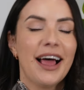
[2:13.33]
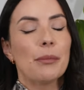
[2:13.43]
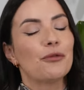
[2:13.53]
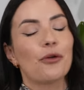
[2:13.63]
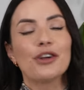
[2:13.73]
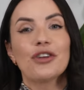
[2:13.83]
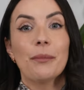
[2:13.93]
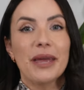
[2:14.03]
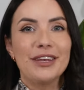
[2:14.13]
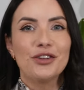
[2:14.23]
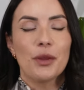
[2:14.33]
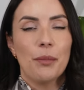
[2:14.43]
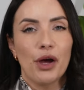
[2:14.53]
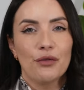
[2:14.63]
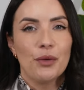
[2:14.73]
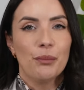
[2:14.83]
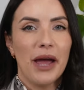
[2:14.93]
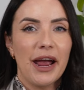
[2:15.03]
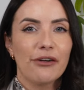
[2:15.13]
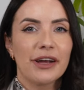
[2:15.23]
But before I jump into the perfume
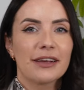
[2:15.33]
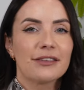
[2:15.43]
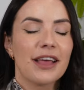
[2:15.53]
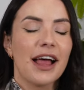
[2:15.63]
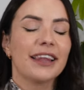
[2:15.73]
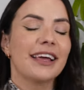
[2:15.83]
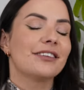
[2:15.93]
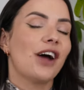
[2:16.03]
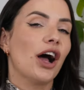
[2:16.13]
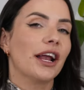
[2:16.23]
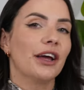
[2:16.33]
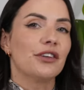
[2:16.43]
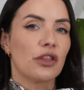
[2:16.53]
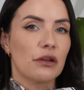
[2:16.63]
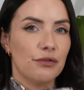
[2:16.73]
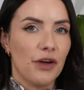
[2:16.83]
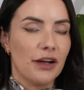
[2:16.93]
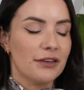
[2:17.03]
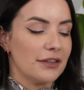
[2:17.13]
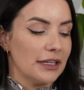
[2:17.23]
pairings, let's highlight the
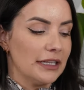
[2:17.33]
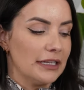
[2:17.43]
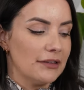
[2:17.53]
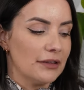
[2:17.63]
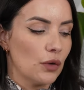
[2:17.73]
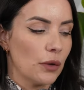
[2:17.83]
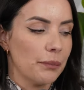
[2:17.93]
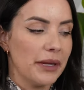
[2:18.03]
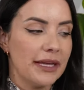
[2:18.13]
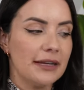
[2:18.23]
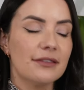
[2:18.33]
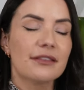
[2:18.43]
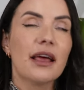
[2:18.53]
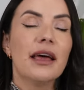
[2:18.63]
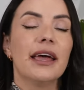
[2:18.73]
first Lily Silk piece.